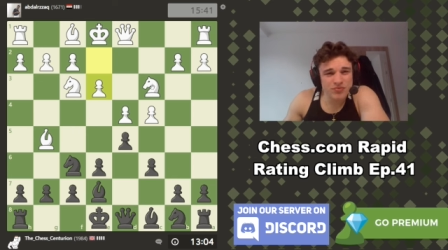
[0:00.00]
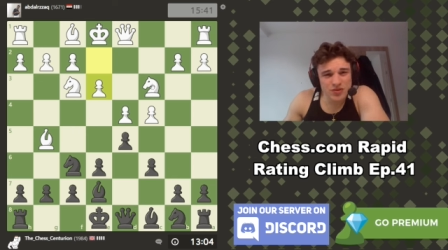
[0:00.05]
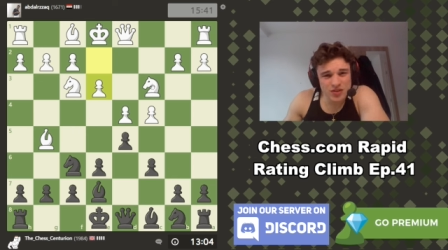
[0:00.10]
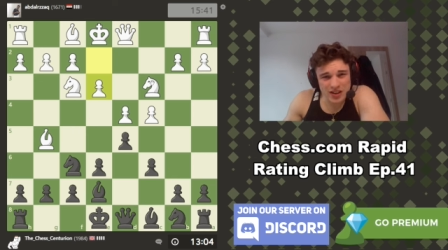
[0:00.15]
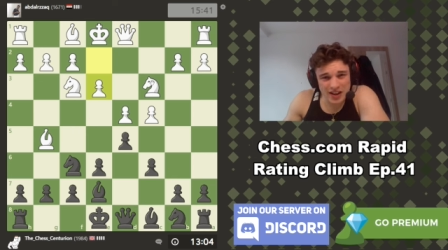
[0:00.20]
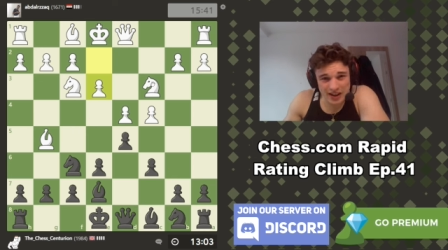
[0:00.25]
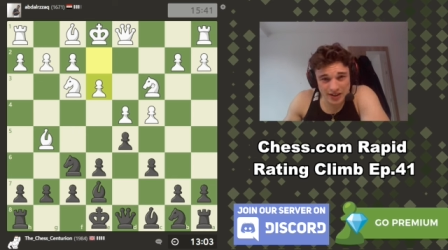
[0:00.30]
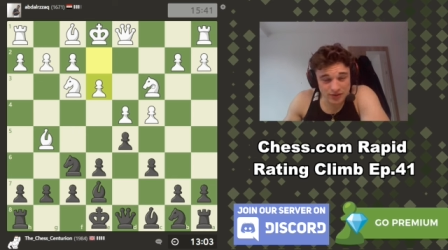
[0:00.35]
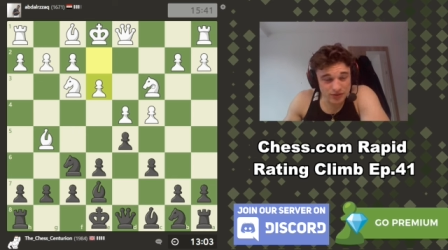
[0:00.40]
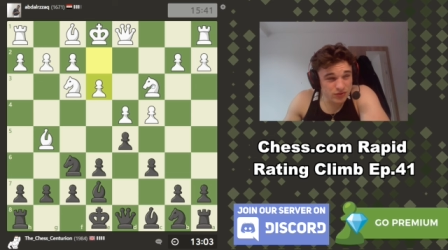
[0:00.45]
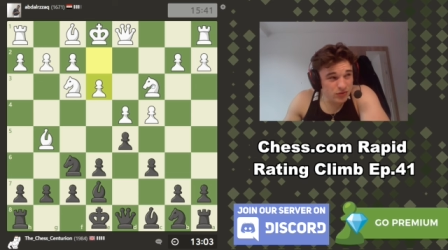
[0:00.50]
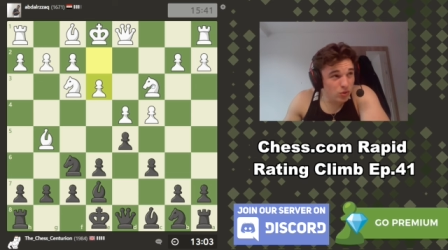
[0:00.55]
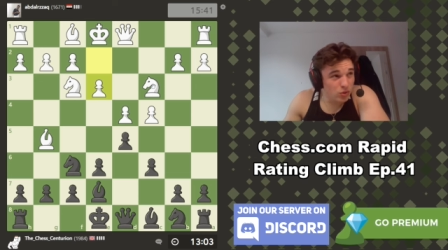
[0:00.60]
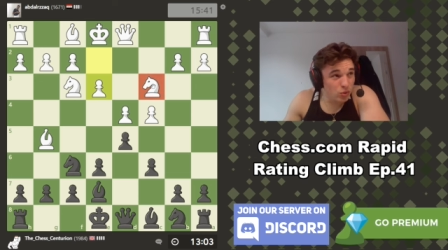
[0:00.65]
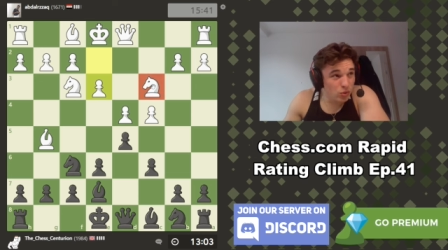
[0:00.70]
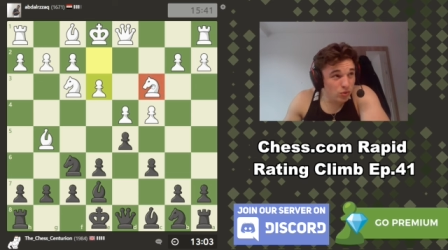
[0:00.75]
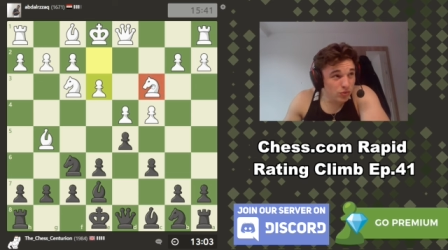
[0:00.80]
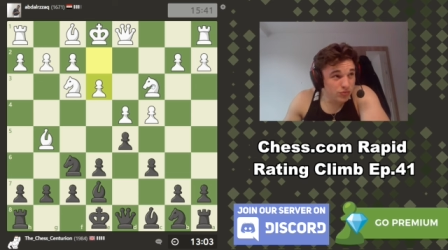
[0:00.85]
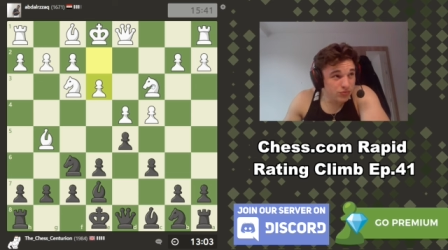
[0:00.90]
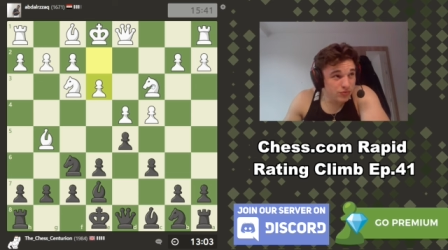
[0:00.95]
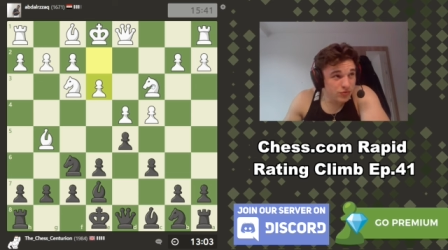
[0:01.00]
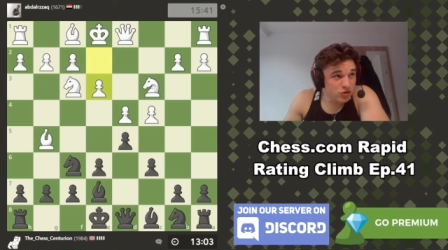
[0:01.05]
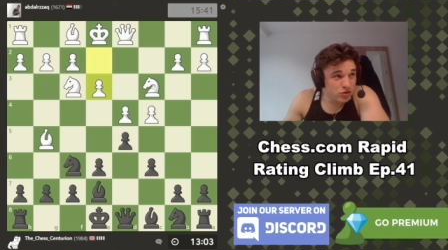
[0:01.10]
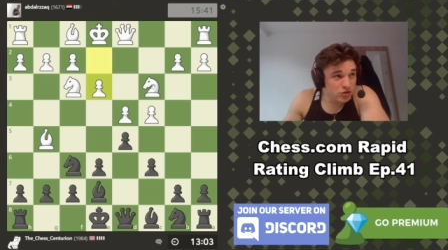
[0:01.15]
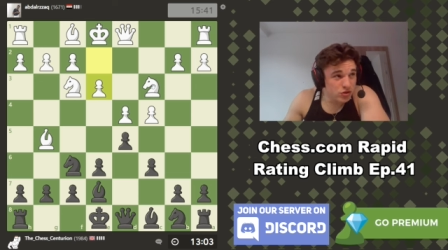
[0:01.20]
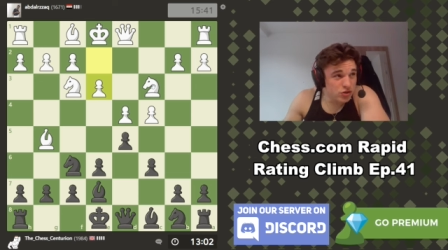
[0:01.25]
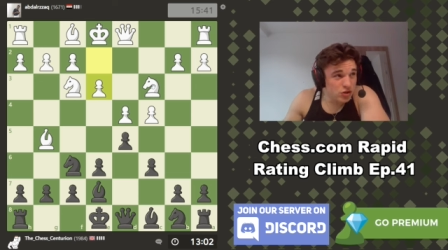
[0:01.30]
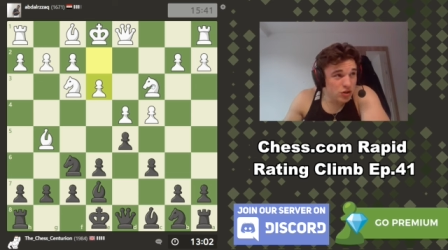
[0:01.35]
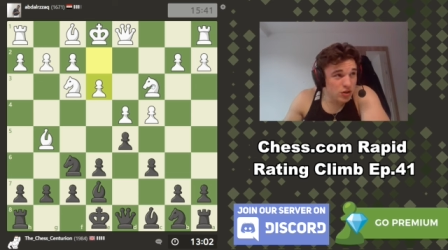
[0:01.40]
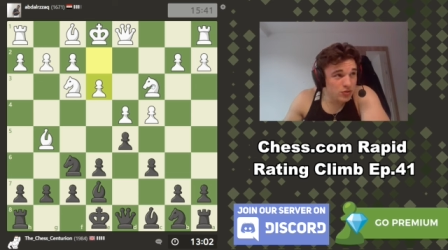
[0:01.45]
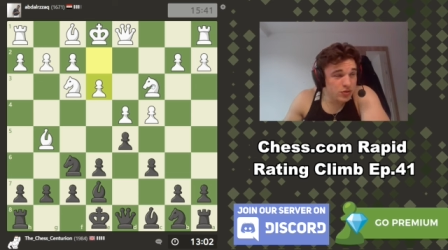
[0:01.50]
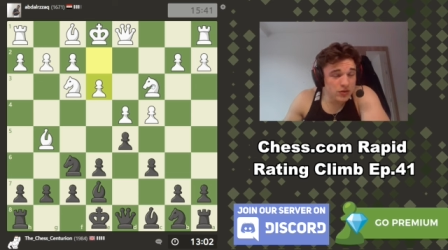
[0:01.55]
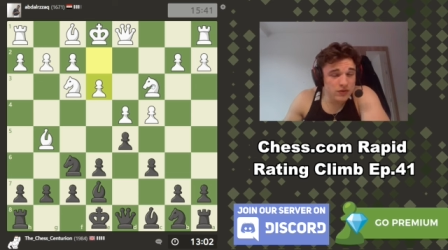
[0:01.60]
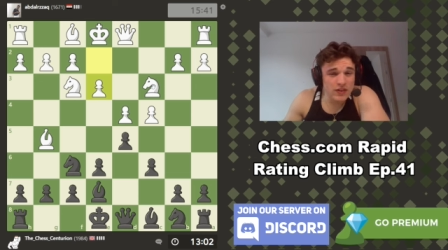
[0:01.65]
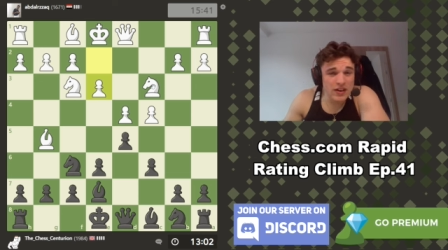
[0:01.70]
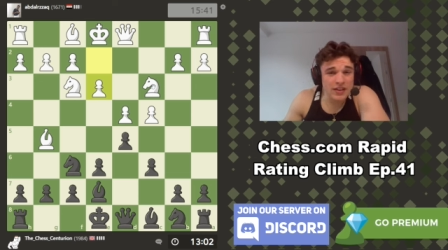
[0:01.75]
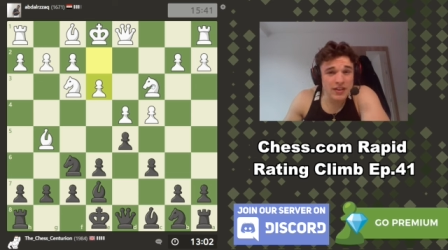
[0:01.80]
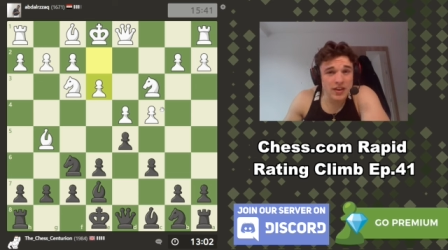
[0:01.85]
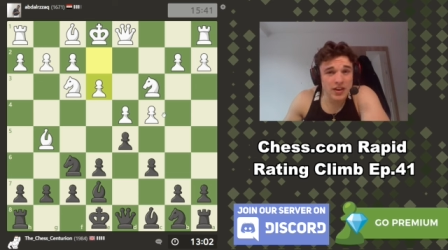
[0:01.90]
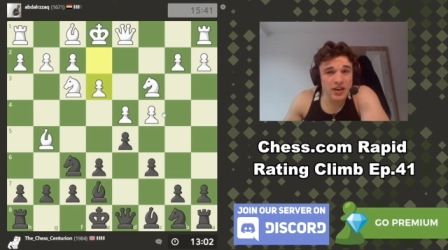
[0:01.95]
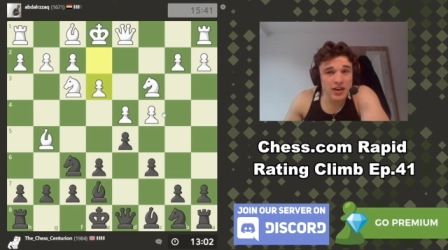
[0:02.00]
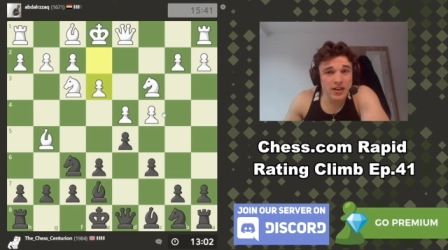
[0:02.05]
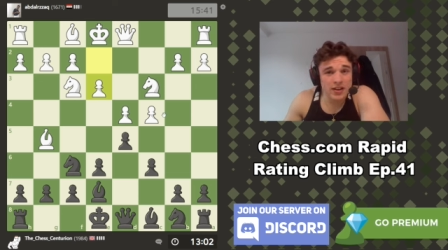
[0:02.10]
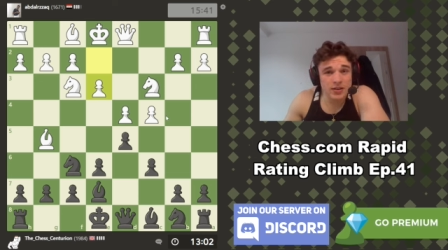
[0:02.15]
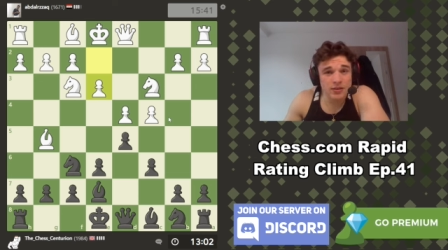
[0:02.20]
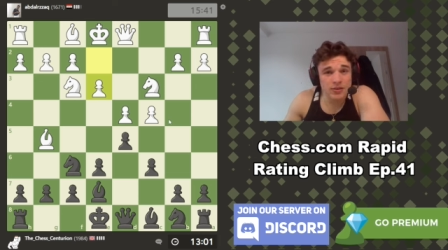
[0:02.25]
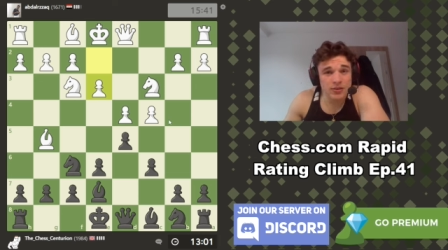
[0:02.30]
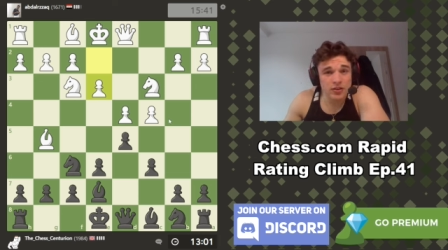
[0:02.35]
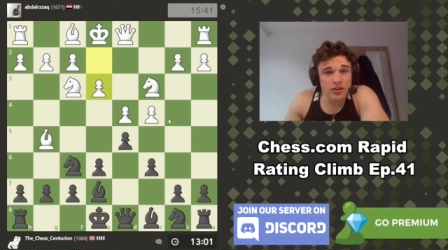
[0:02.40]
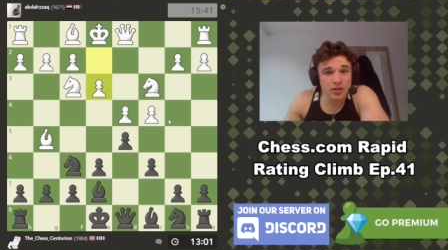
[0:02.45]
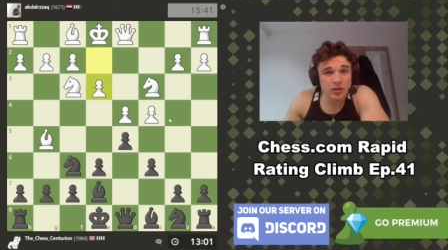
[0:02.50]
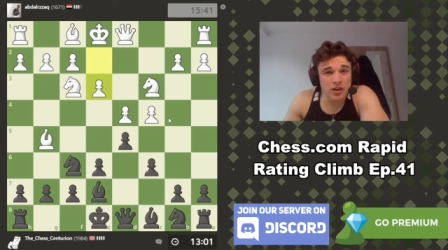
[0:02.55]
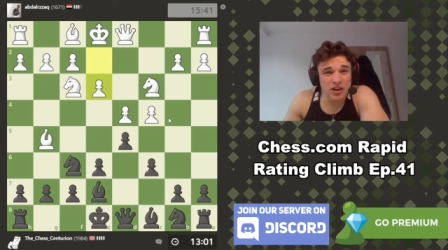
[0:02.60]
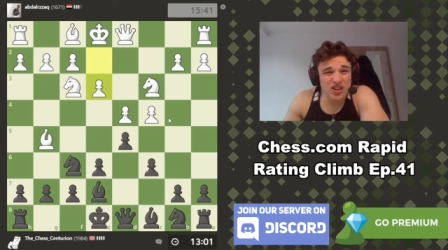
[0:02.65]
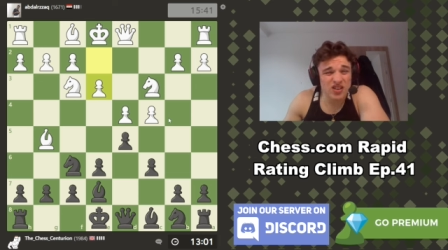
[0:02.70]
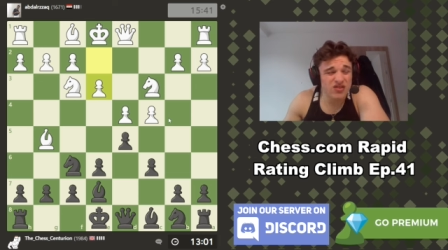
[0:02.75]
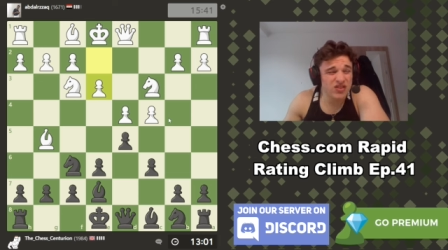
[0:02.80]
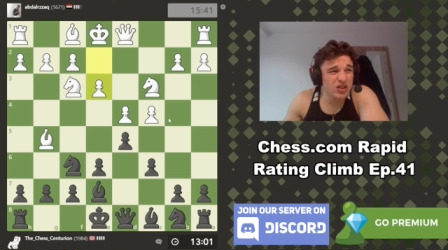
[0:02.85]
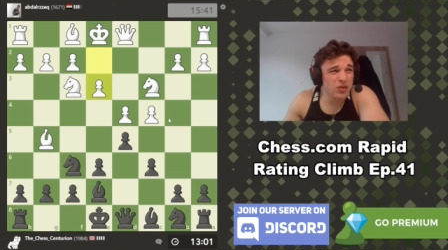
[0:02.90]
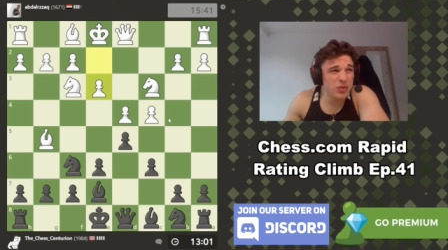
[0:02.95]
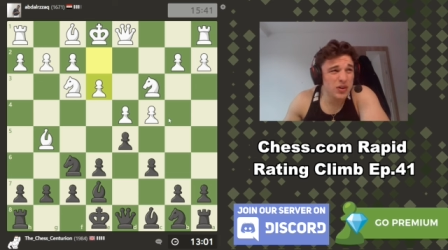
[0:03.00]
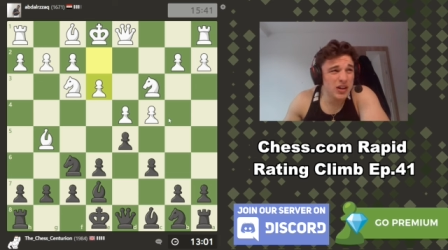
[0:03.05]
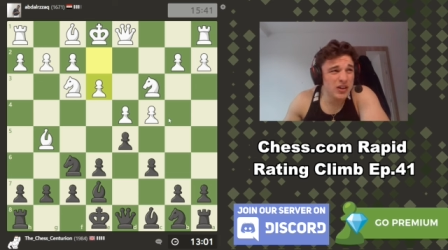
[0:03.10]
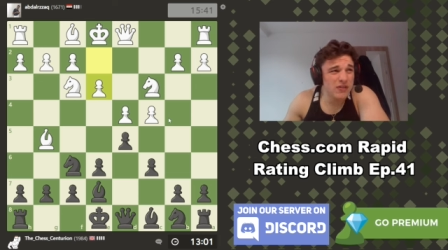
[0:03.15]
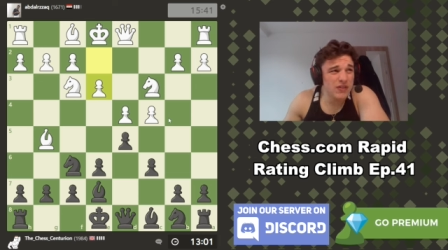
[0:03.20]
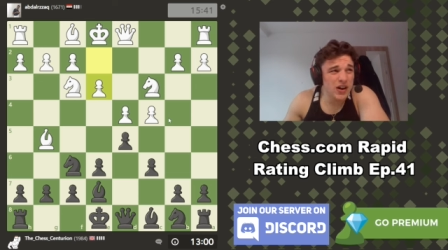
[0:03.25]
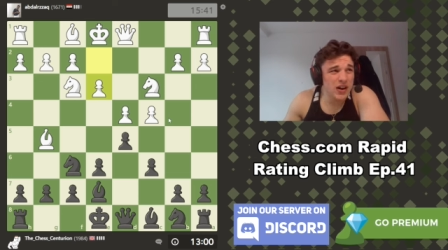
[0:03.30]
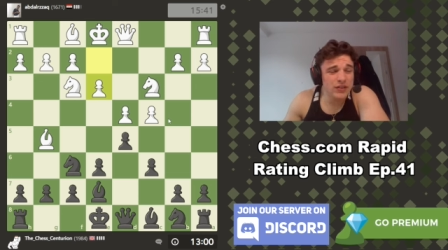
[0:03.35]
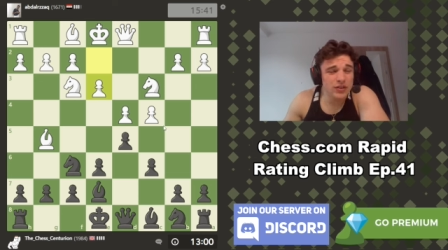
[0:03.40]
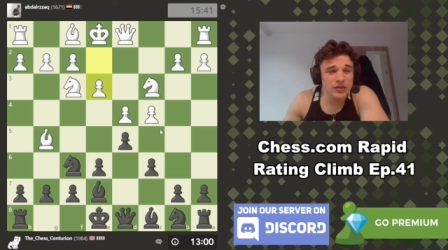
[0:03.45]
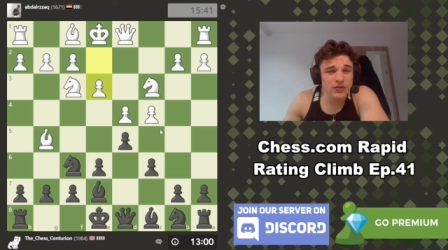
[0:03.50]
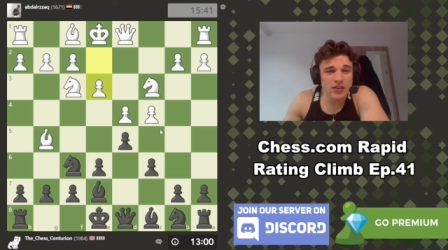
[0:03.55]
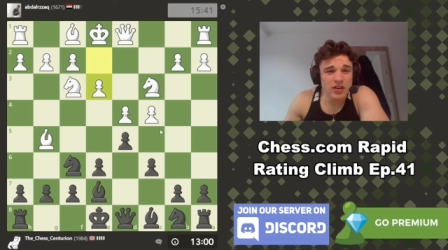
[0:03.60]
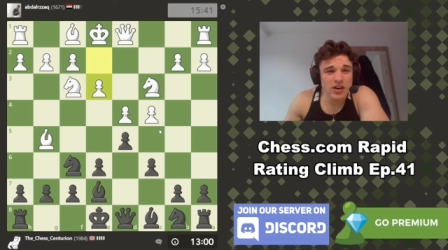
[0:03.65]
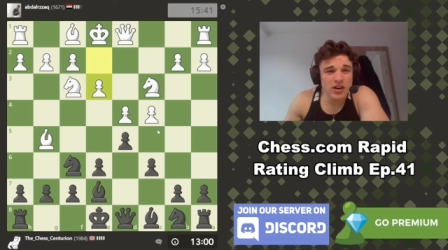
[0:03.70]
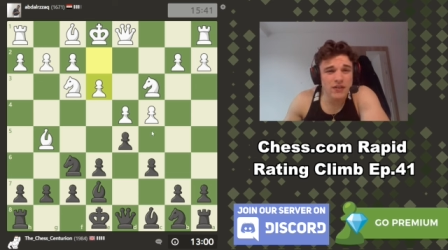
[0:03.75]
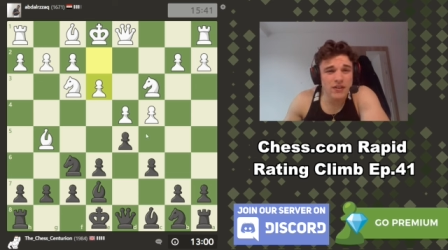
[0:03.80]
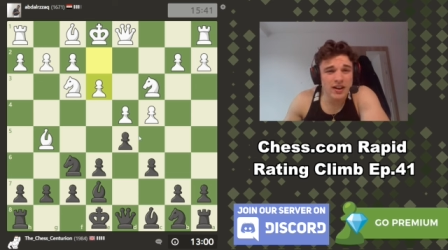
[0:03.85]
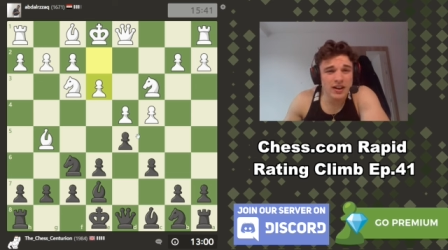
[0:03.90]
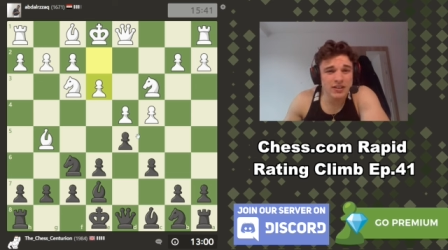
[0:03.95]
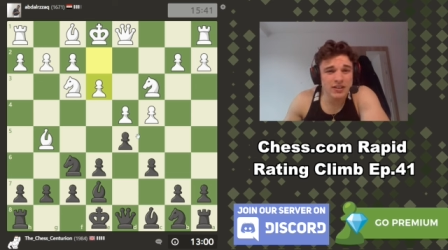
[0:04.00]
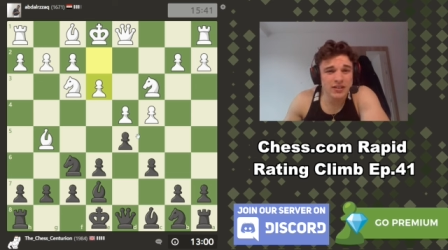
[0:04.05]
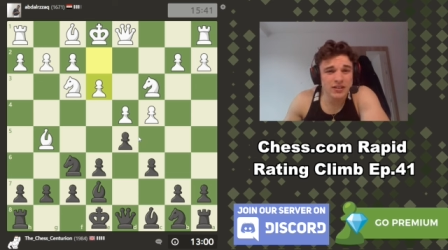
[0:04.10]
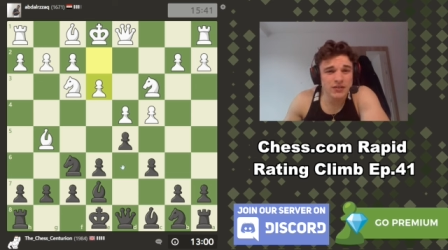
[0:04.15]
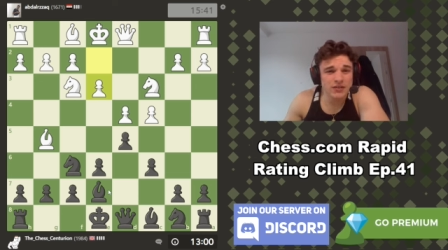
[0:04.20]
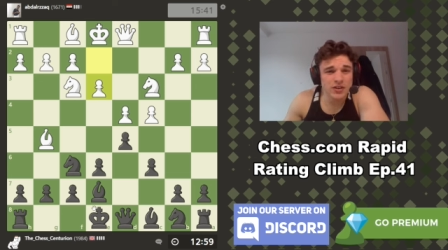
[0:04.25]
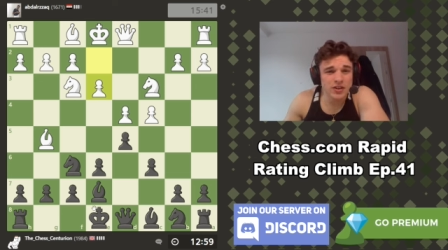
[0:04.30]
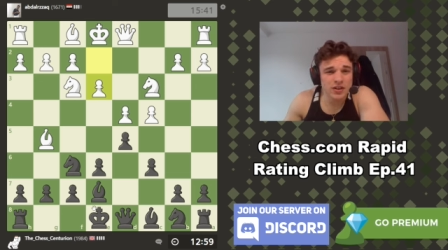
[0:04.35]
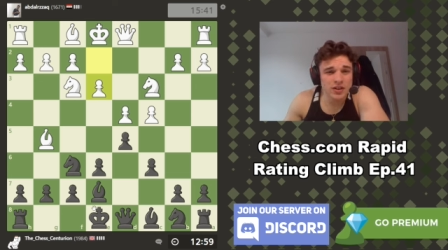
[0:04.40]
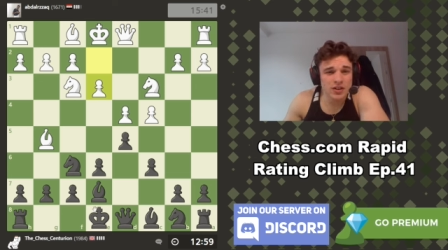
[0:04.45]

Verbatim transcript: and or just, you know, defend the knight, so I don't think queen a five is very effective.